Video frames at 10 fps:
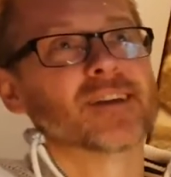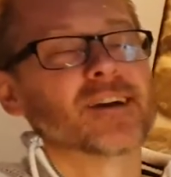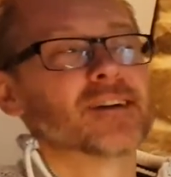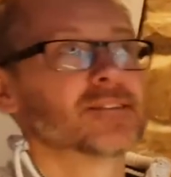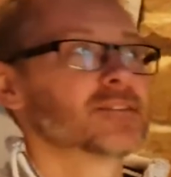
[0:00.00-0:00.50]

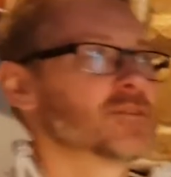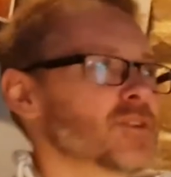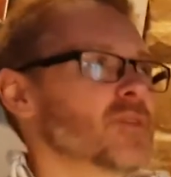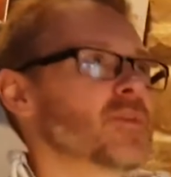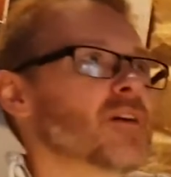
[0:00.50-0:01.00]
Yeah.
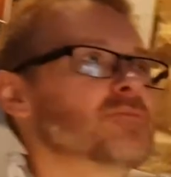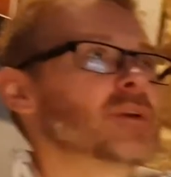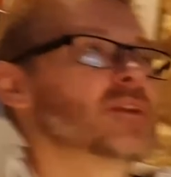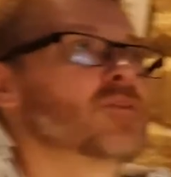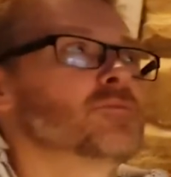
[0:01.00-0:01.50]
So I've
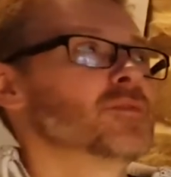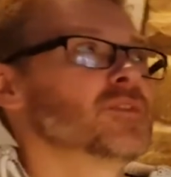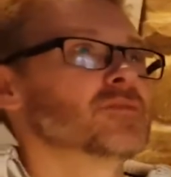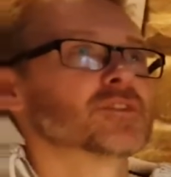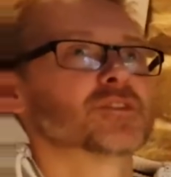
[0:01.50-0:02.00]
been off my
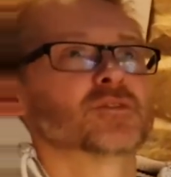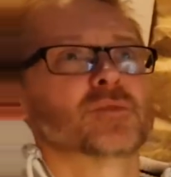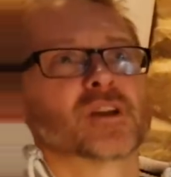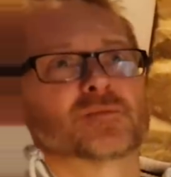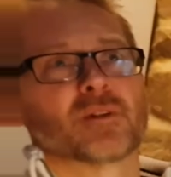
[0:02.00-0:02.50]
feet for 2
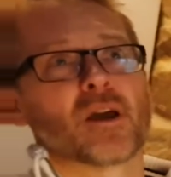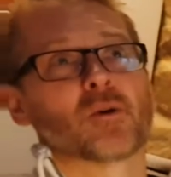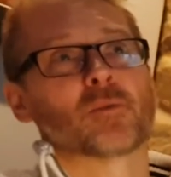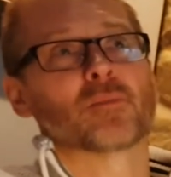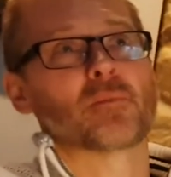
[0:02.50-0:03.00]
weeks, but
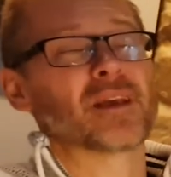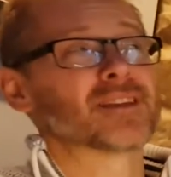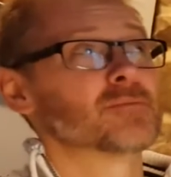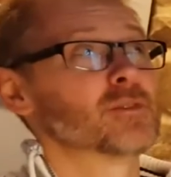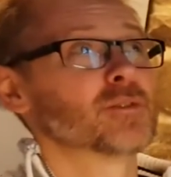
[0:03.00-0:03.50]
now I'm
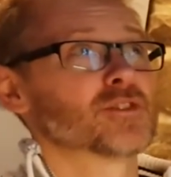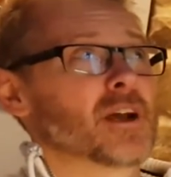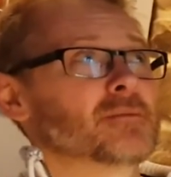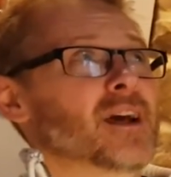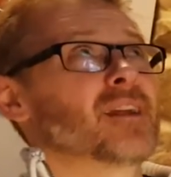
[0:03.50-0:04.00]
double
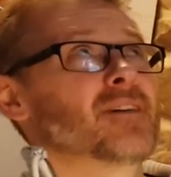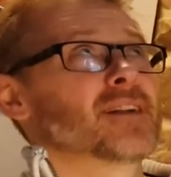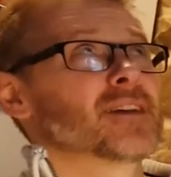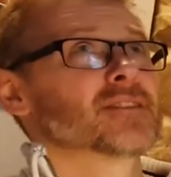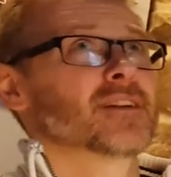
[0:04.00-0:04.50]
jabbed and I've had it.